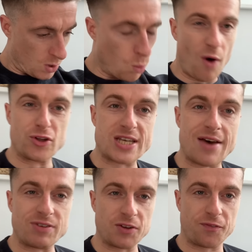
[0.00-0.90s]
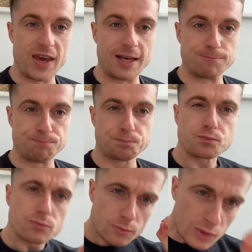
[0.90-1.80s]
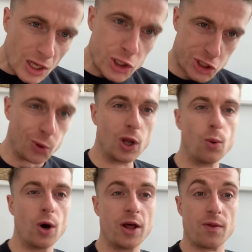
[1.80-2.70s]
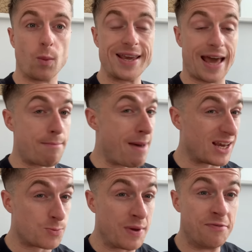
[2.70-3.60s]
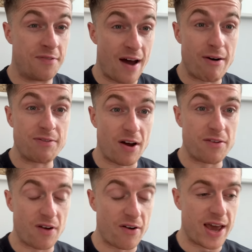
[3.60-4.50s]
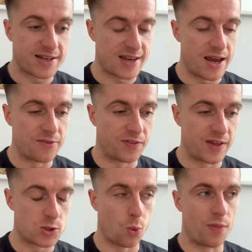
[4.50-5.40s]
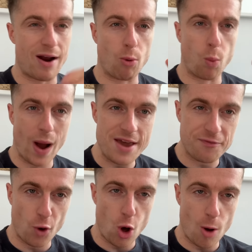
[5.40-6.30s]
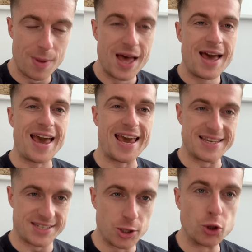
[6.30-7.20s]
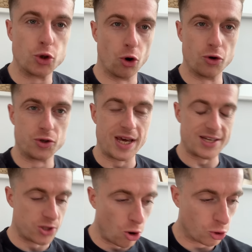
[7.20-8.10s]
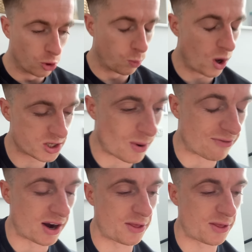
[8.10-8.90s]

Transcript: Watford's heavy defeat to Luton at the weekend makes me very, very, very excited for this one. Their away form isn't good. It's not good whatsoever.